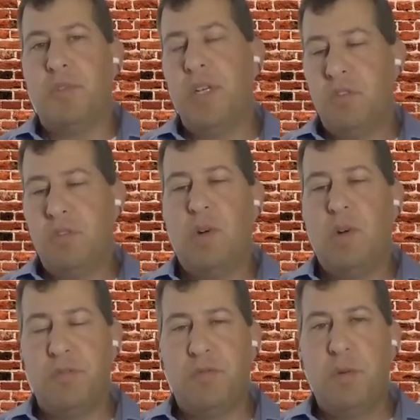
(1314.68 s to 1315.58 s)
Andrew, while
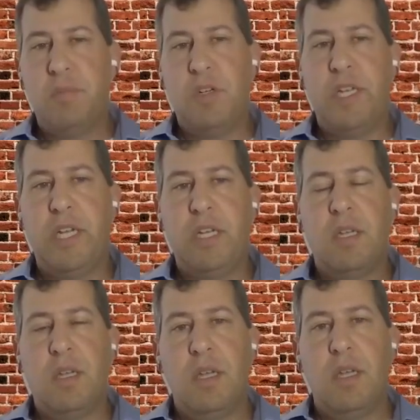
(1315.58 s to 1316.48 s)
you're formulating,
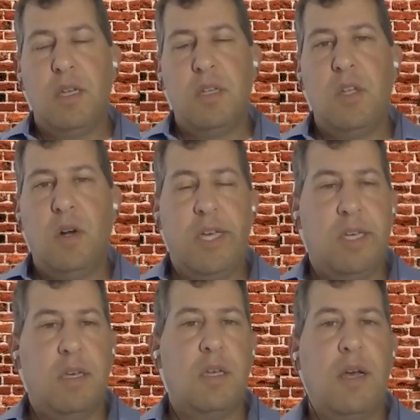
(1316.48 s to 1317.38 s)
you know,
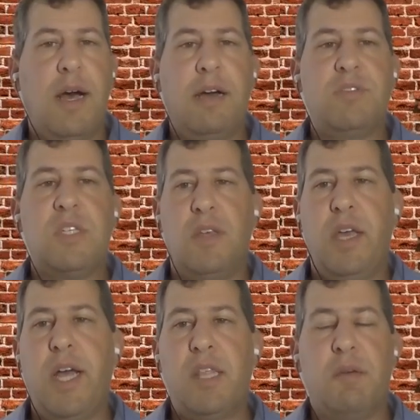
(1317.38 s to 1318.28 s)
like obviously
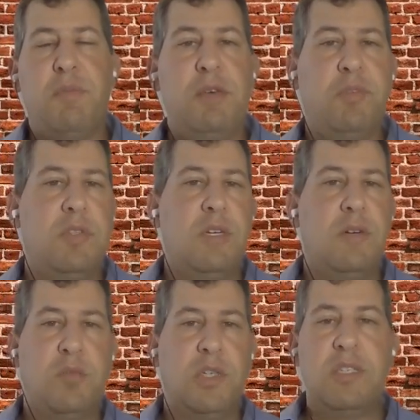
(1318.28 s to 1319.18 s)
I think people deal
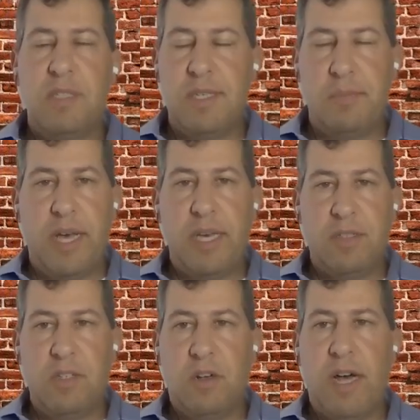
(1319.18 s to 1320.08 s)
with recency
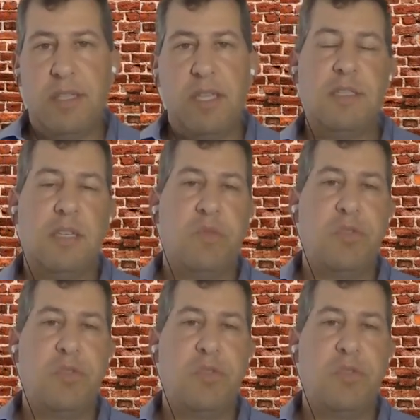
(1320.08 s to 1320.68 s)
bias a lot. They deal with